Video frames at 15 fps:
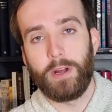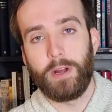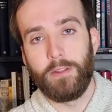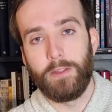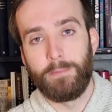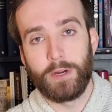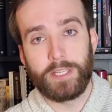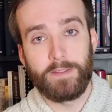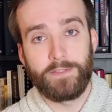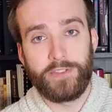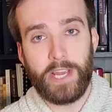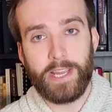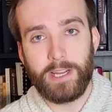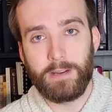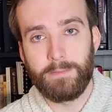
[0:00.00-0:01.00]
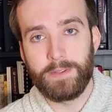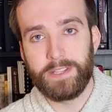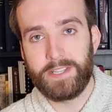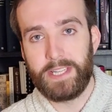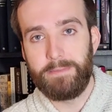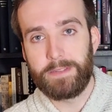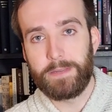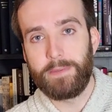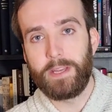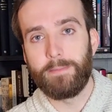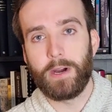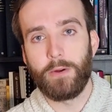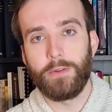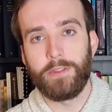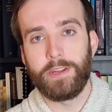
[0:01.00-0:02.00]
But The Books of Jacob seem to be
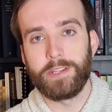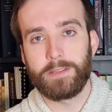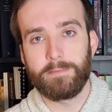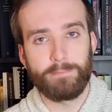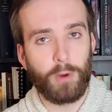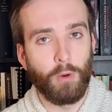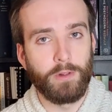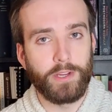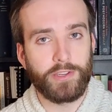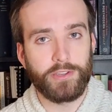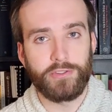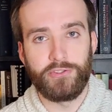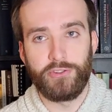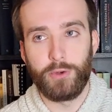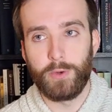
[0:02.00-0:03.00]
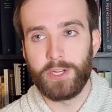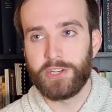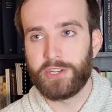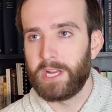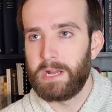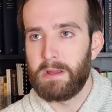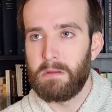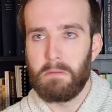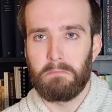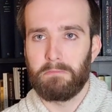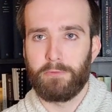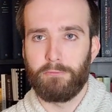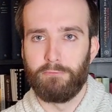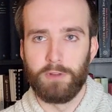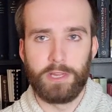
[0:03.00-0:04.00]
about this Polish-Jewish
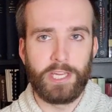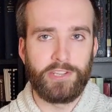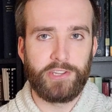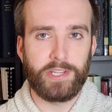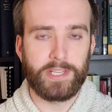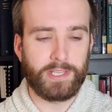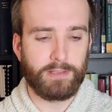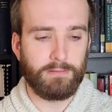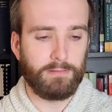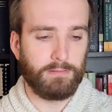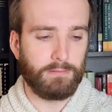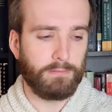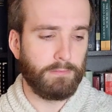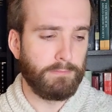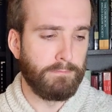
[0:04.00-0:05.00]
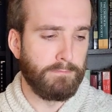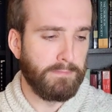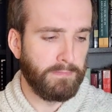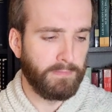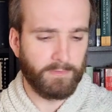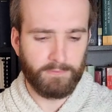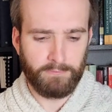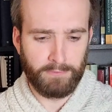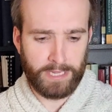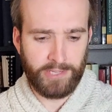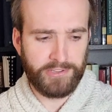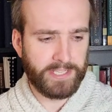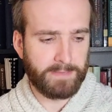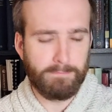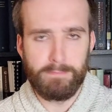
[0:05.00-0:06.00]
religious
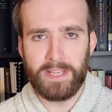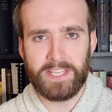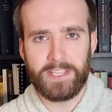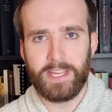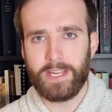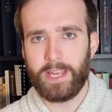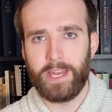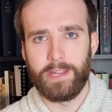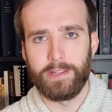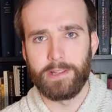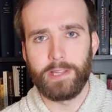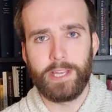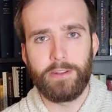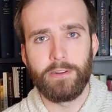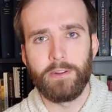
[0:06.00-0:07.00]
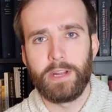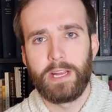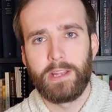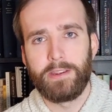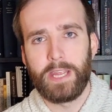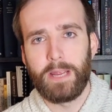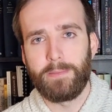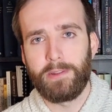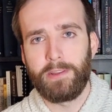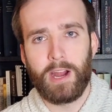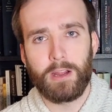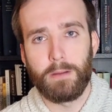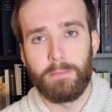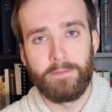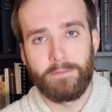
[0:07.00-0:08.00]
religious mystic and leader named
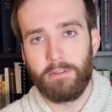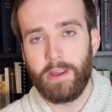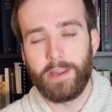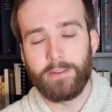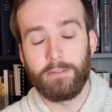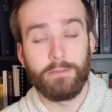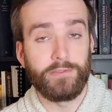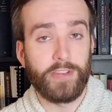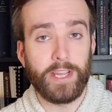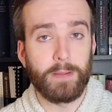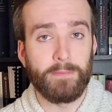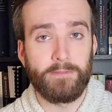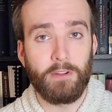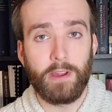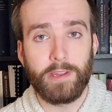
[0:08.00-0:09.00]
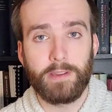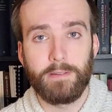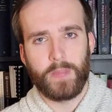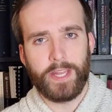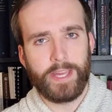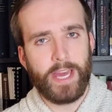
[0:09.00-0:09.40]
Jakob Frank, or Jacob Frank.